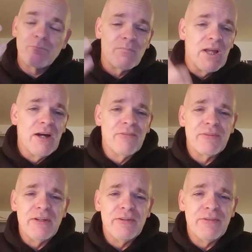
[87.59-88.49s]
Yeah, if,
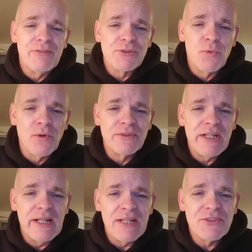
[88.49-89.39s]
if his
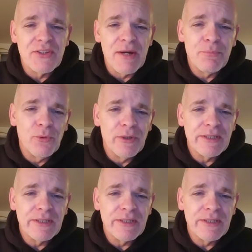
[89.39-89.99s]
quarantine ends at that point,